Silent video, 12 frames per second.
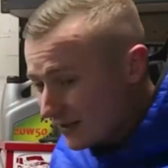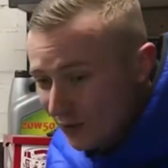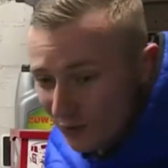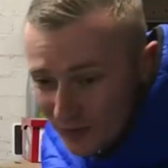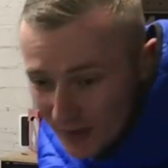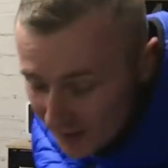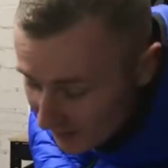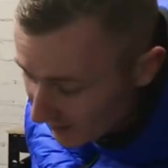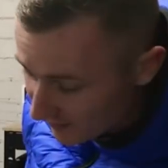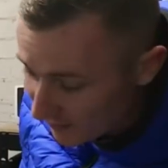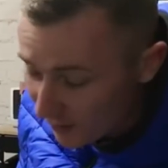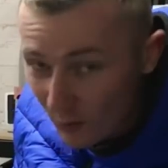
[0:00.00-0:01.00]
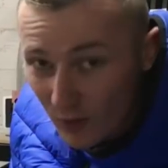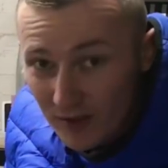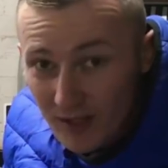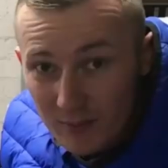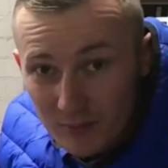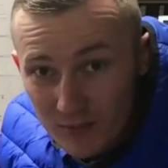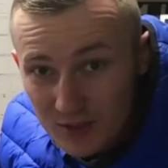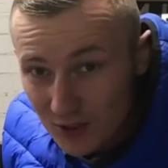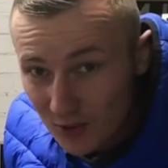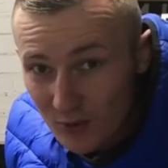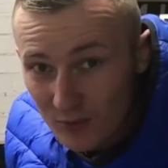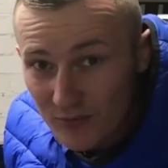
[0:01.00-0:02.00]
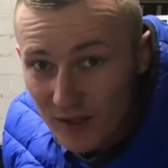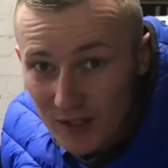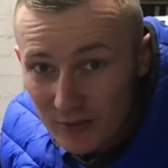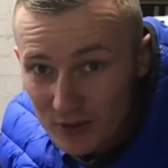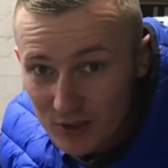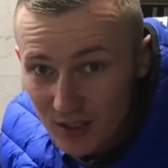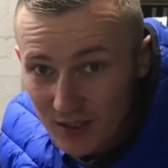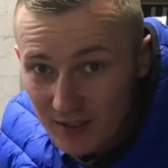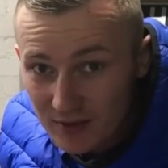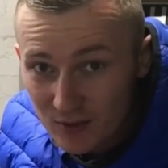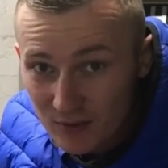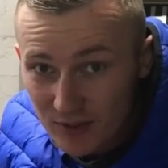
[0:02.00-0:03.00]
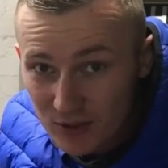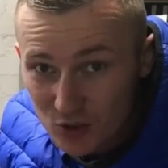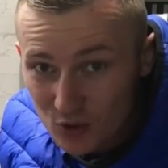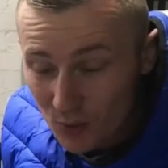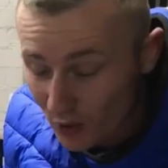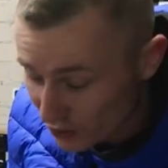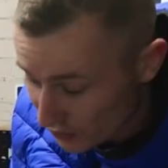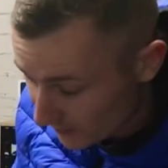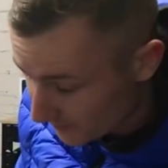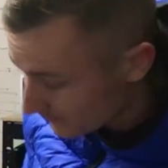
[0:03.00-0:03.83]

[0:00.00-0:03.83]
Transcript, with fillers: don't think one of them is going to affect the originality of it too much.